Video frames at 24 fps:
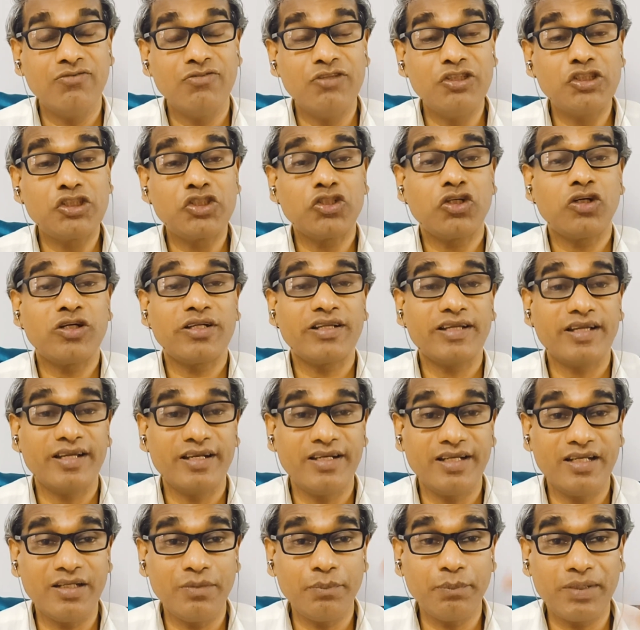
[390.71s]
we start
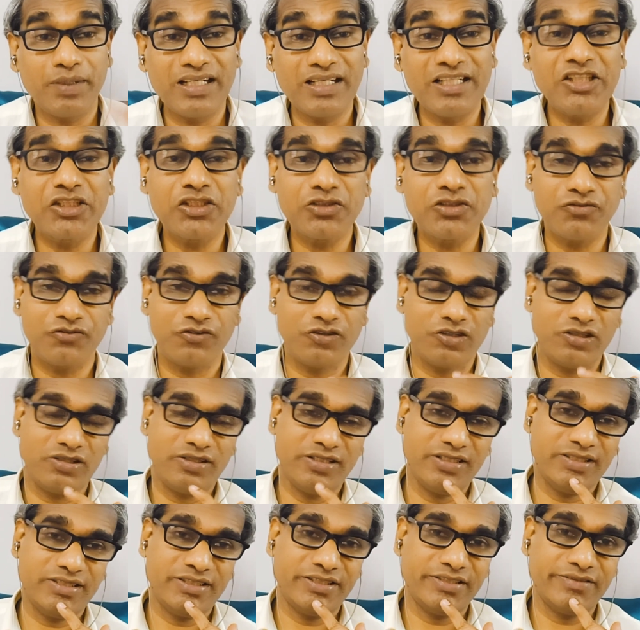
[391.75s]
getting punished for
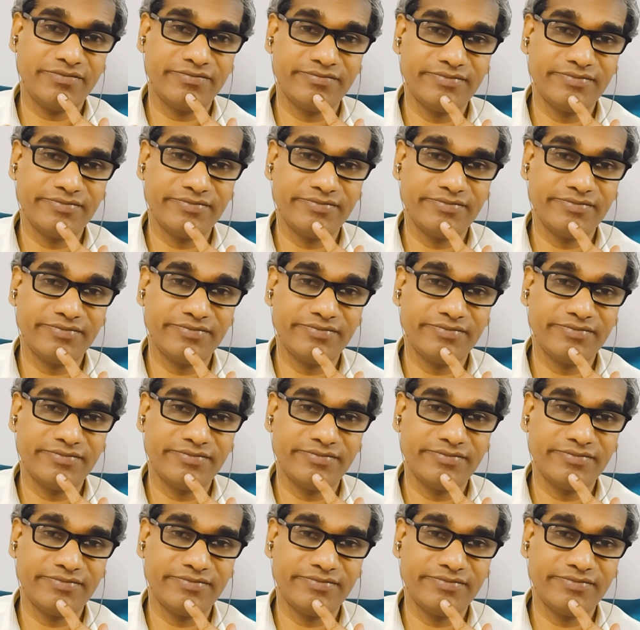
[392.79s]
that.